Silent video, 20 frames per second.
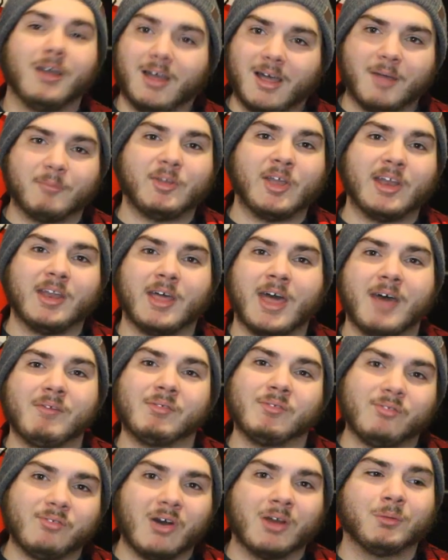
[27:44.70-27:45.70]
I'm kind of
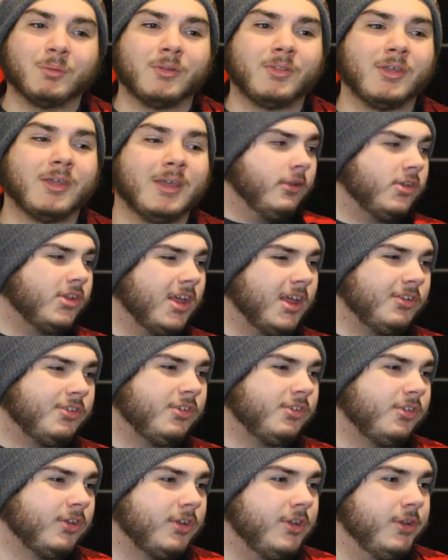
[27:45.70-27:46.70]
having fun with it. So yeah, it's
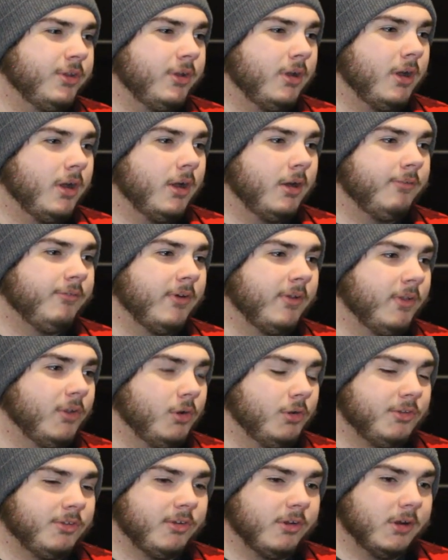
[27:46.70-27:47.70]
just a cute, fun
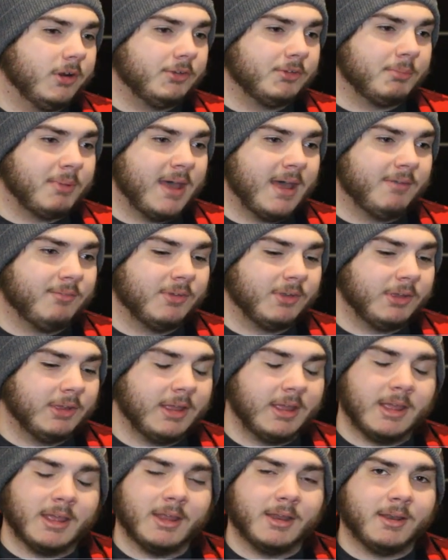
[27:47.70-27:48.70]
little series I'm having,
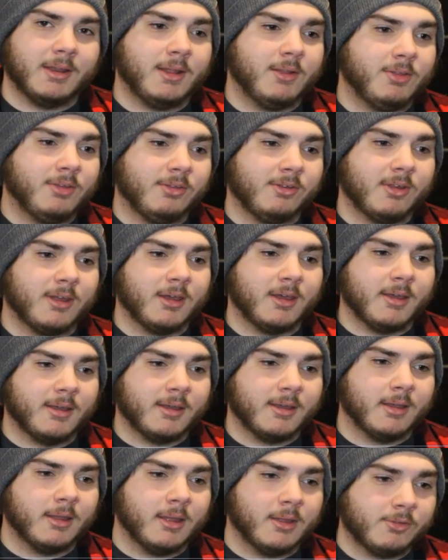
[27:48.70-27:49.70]
and it's
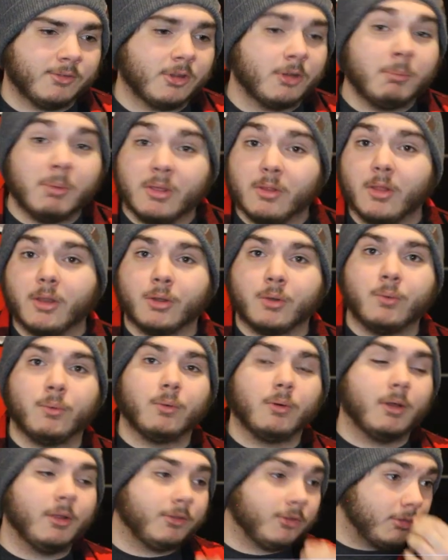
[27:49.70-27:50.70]
going to be a lot of
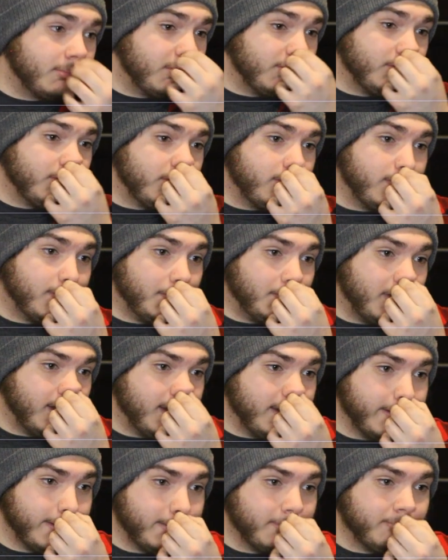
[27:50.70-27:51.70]
cool. It's going to be really cool.
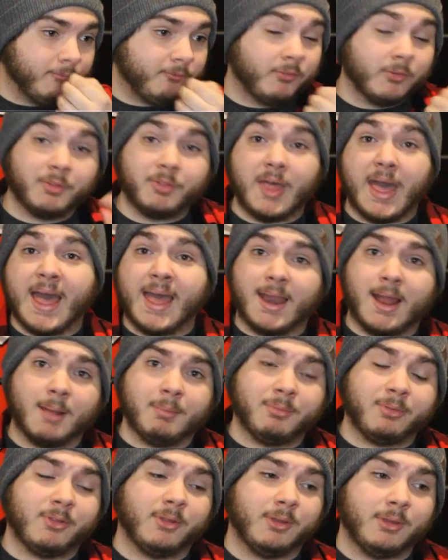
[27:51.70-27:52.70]
For that,
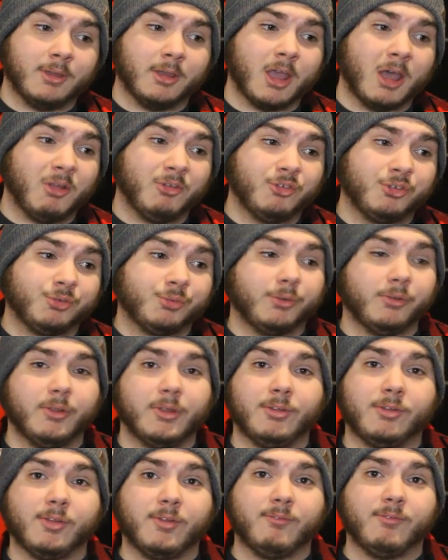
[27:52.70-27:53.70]
I'm thinking I'll just
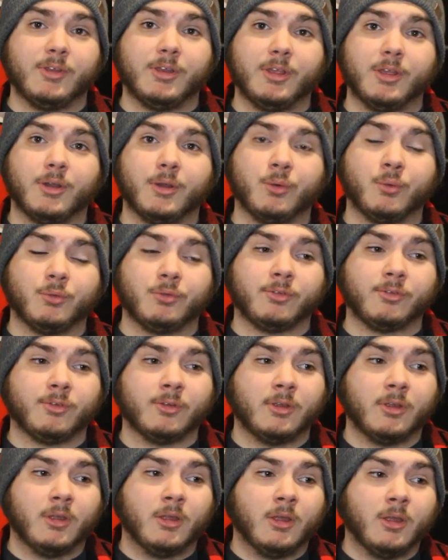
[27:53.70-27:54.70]
release the
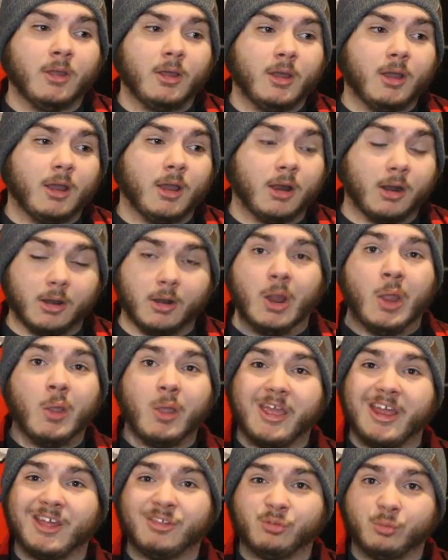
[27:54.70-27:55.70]
videos
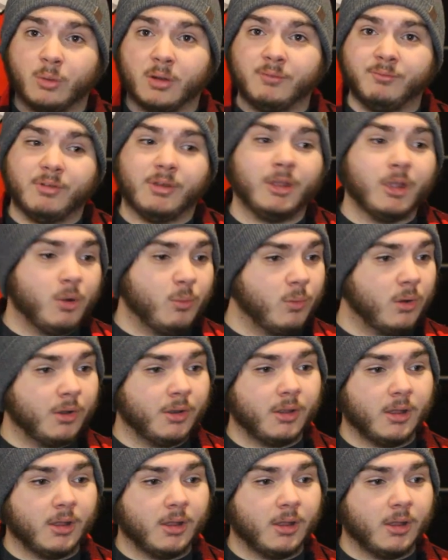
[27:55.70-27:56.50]
as one video,